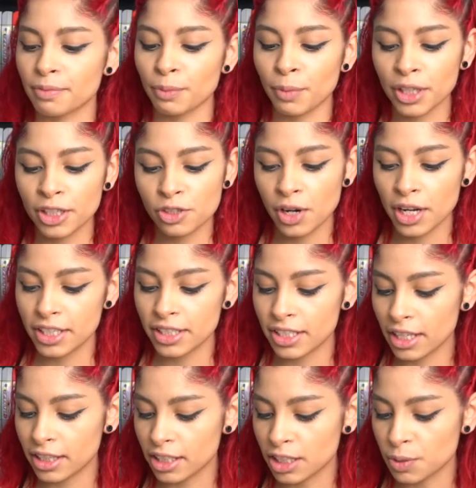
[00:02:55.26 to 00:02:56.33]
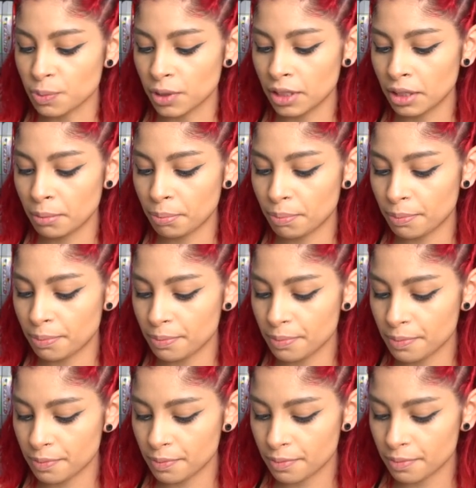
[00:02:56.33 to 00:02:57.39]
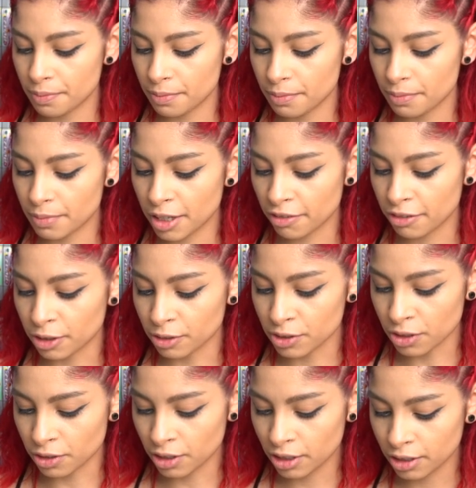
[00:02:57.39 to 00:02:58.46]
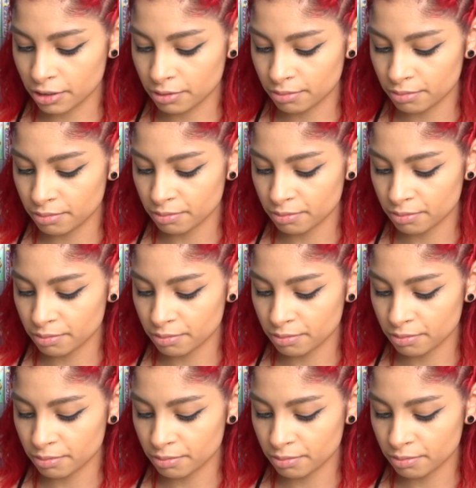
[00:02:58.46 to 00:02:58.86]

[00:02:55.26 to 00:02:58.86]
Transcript: We're gonna try and set this one up, if it'll turn on.